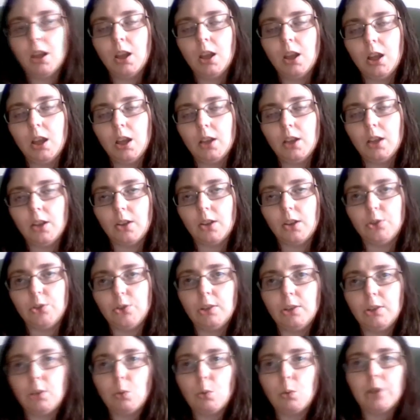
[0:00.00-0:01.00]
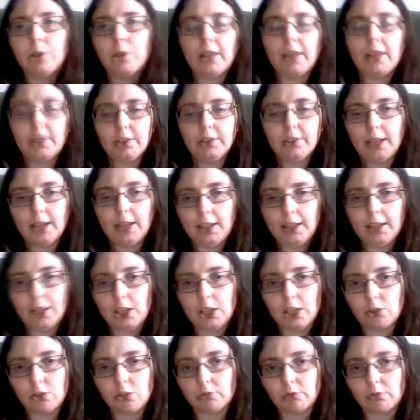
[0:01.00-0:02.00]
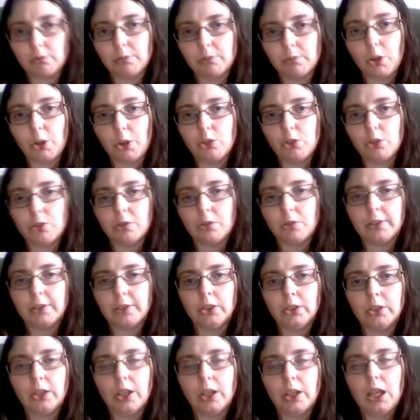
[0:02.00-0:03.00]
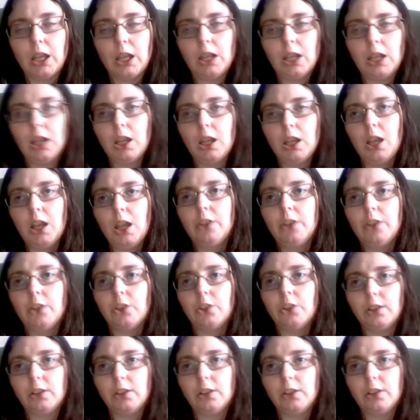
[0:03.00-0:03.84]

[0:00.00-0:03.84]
who didn't want to vaccinate their children by choice, so that they